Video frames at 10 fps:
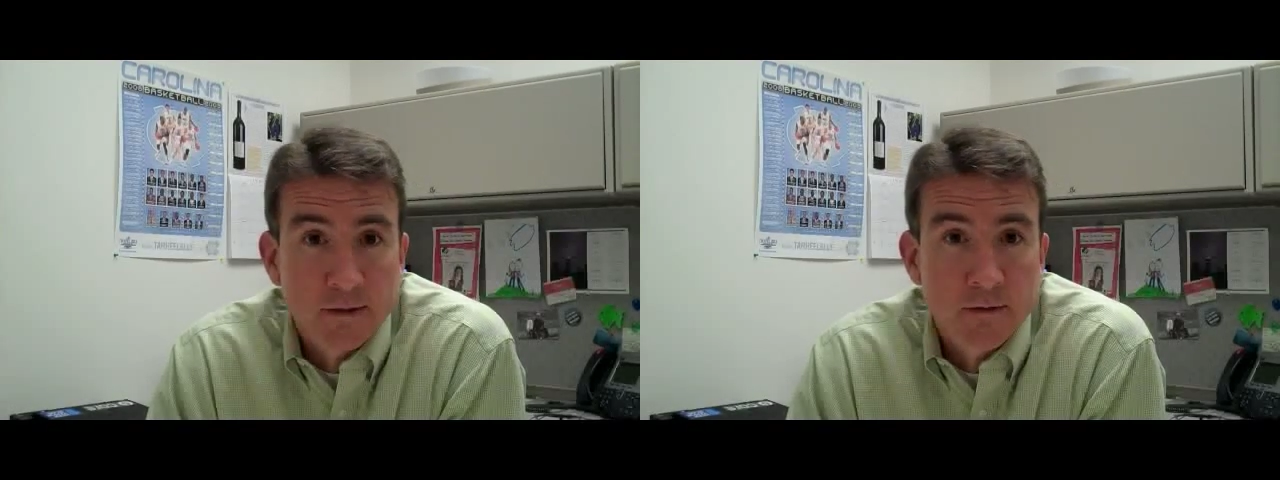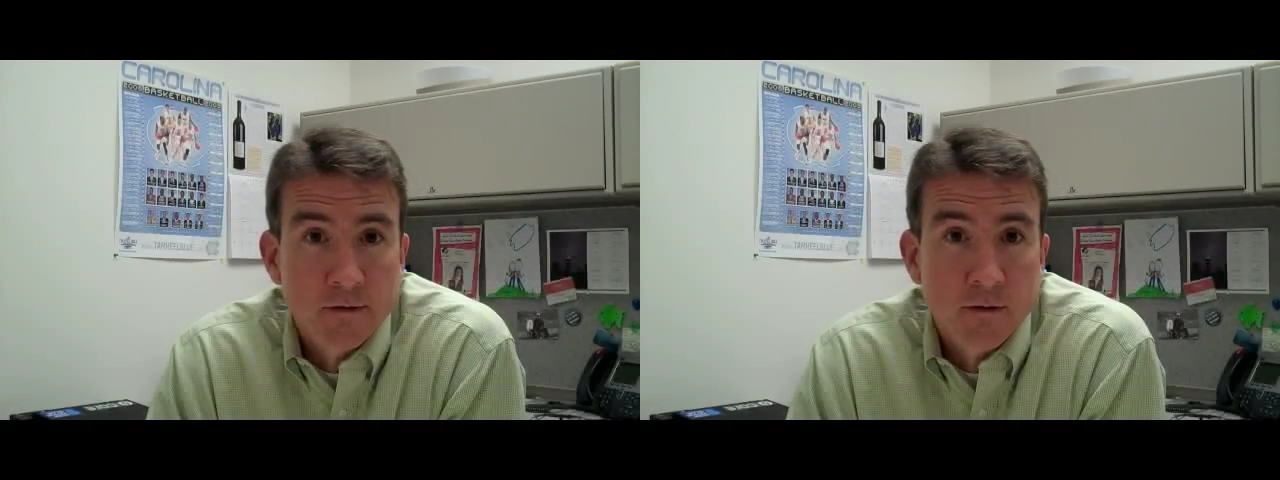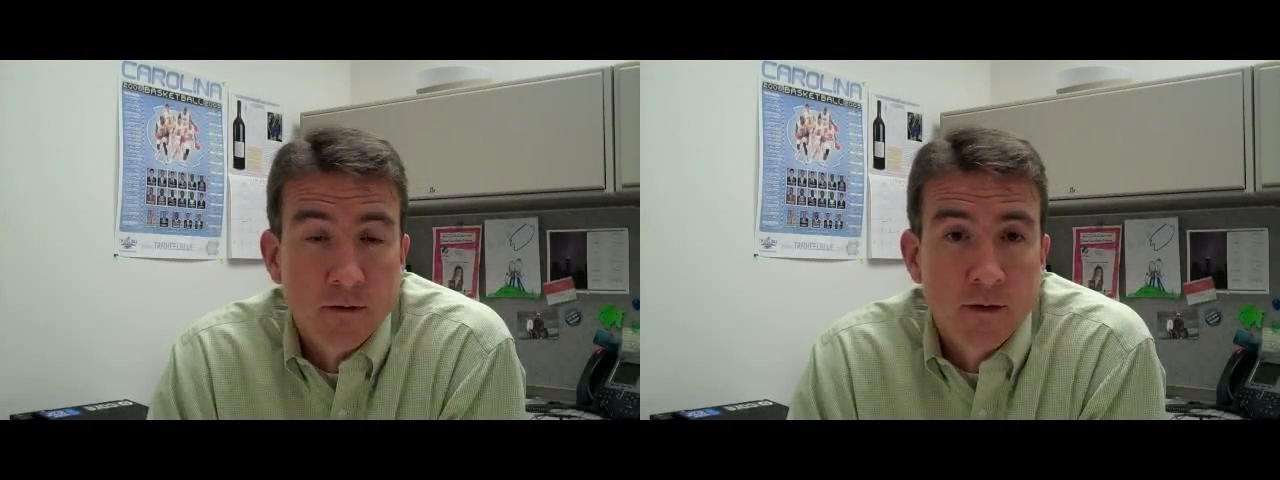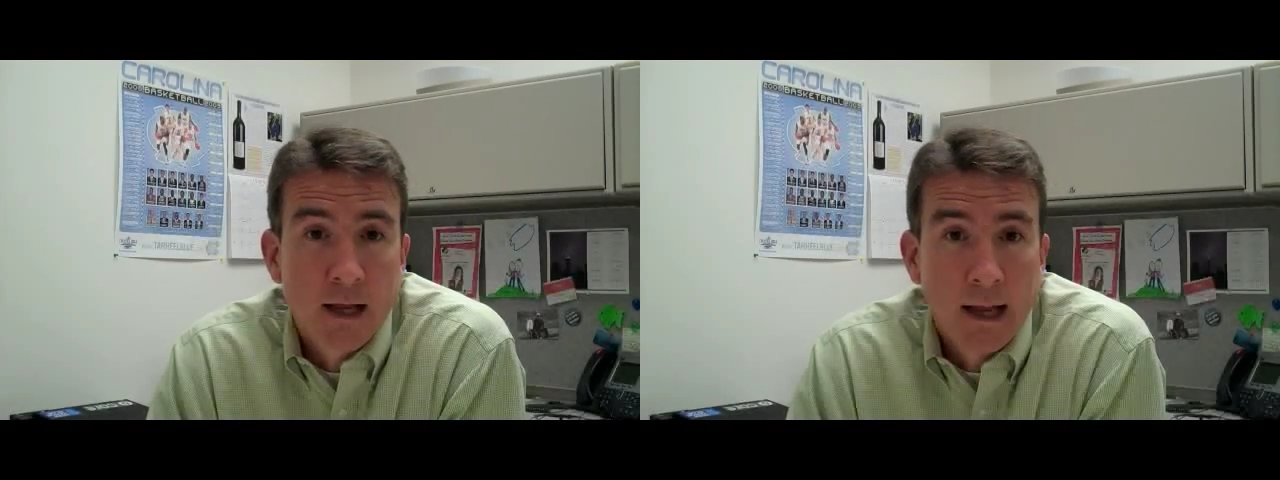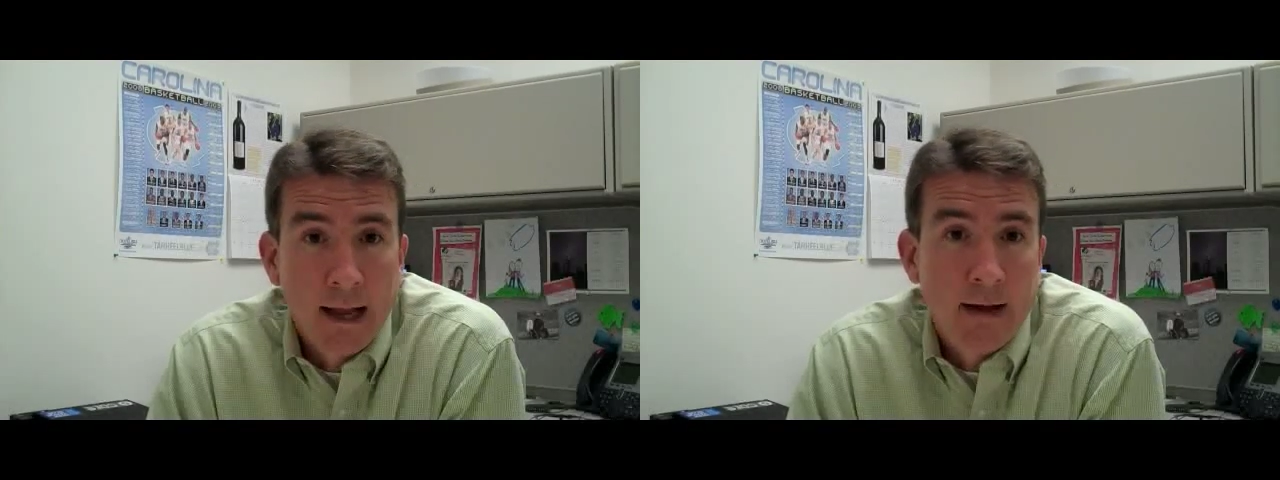concerned
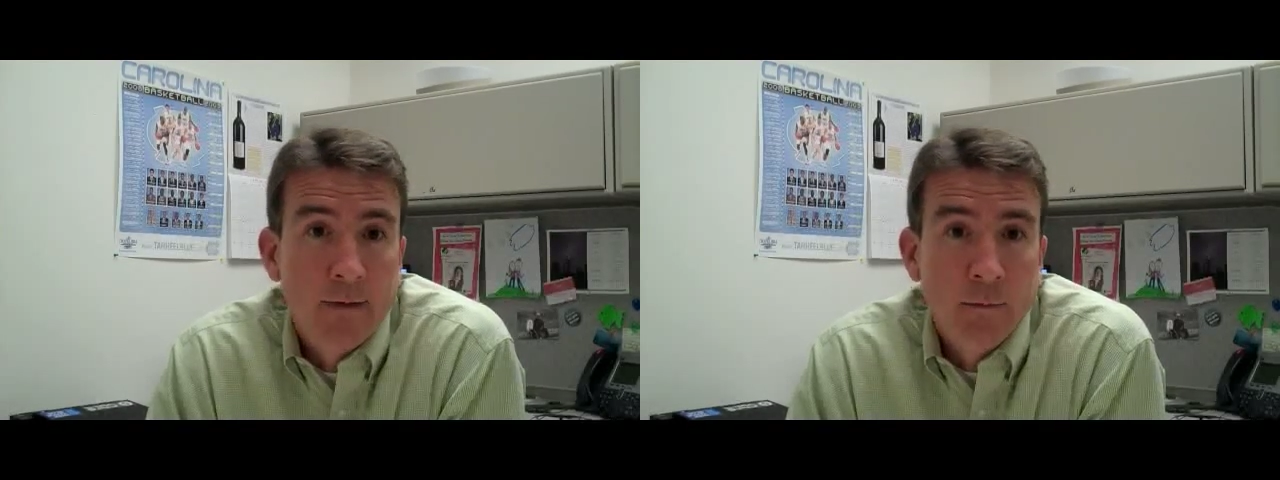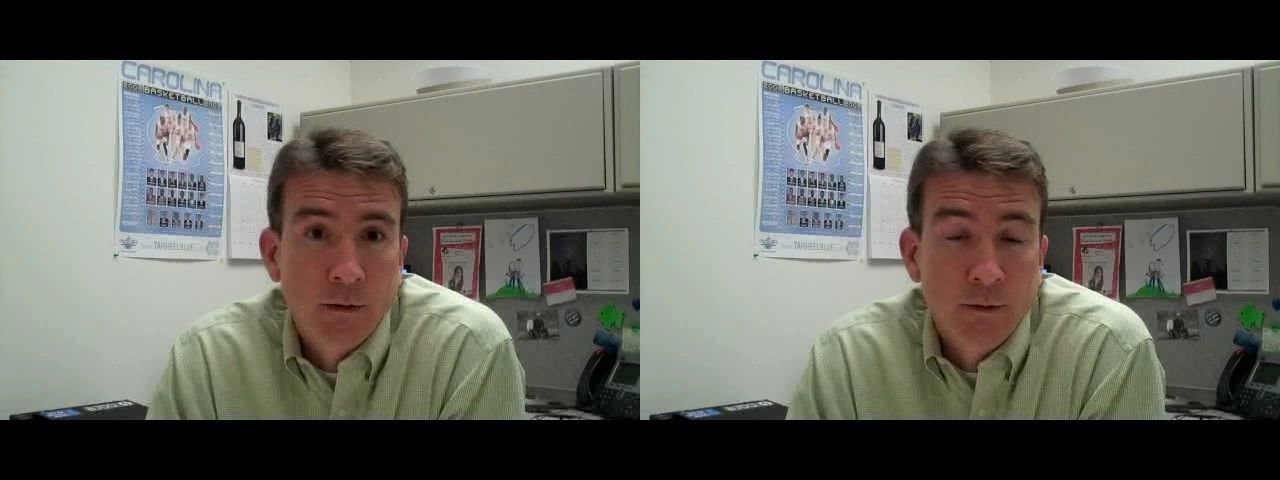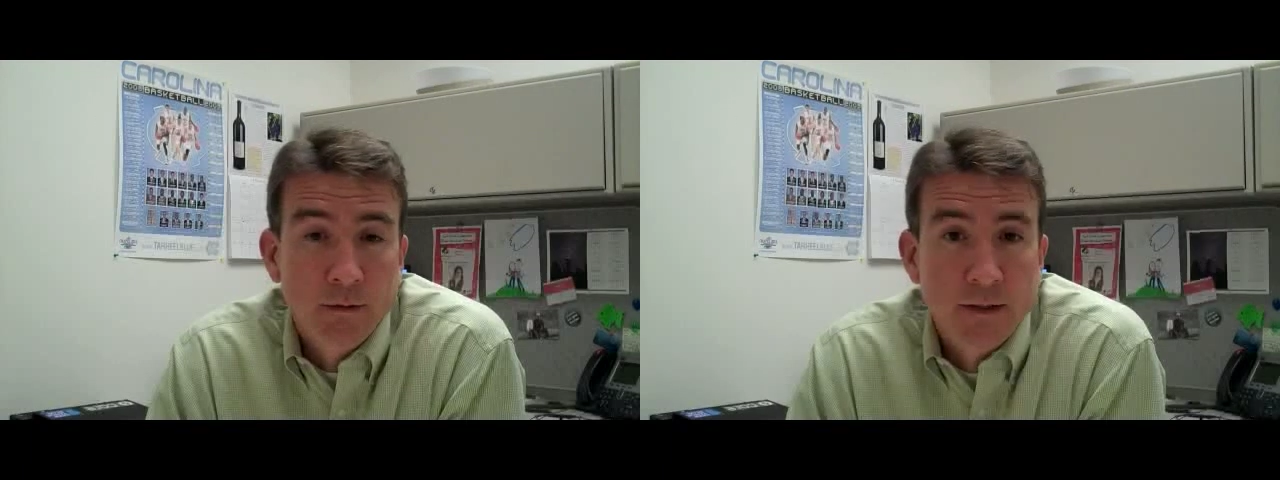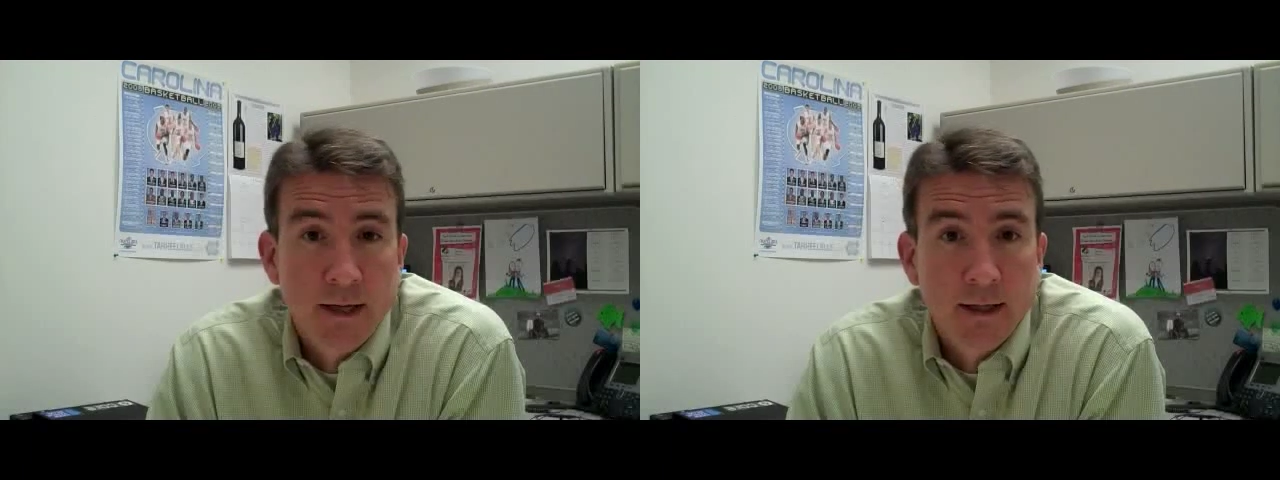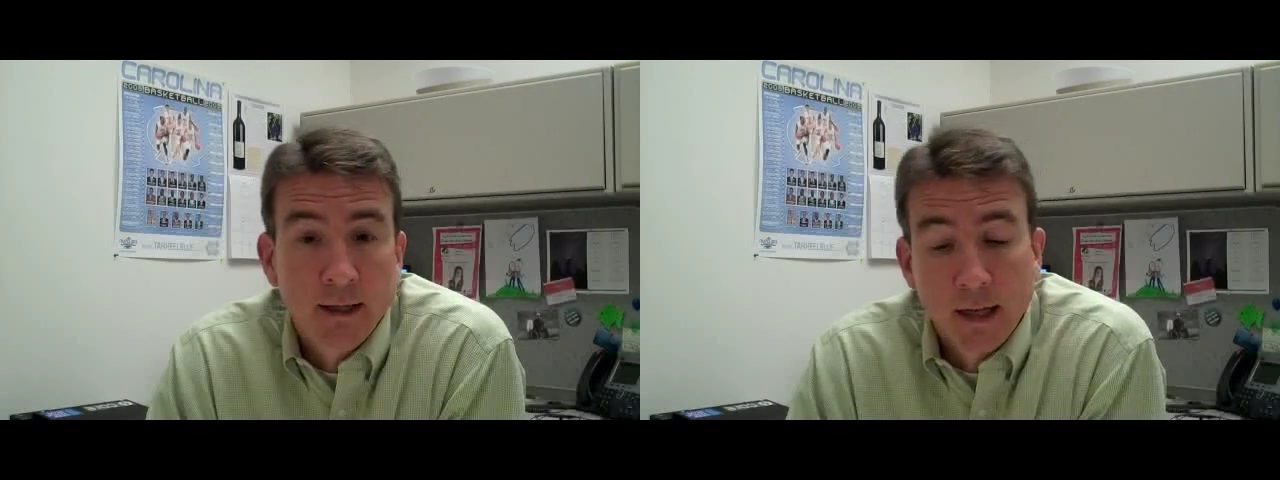how they would lose
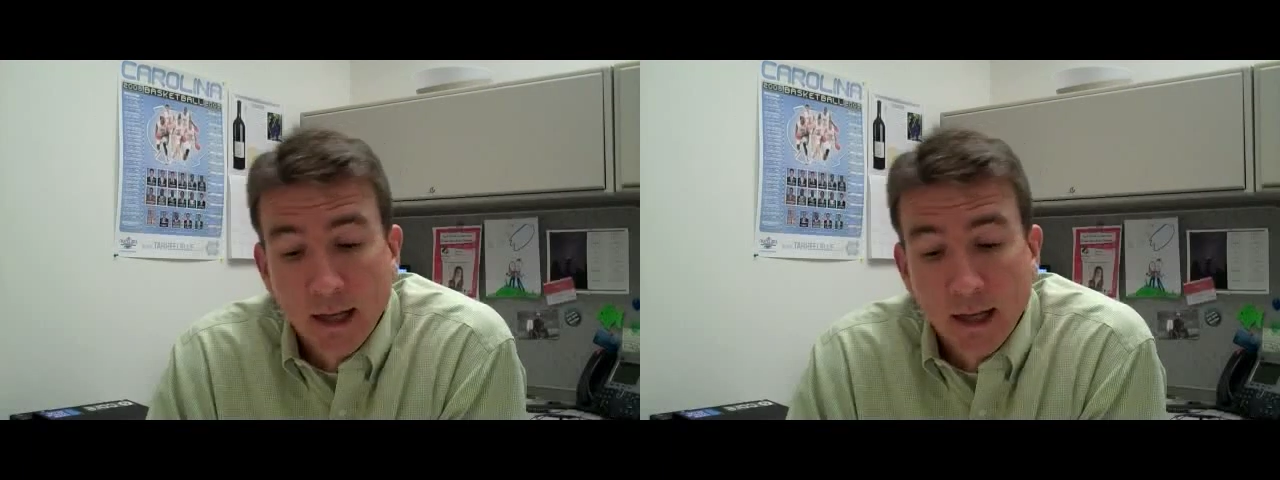data.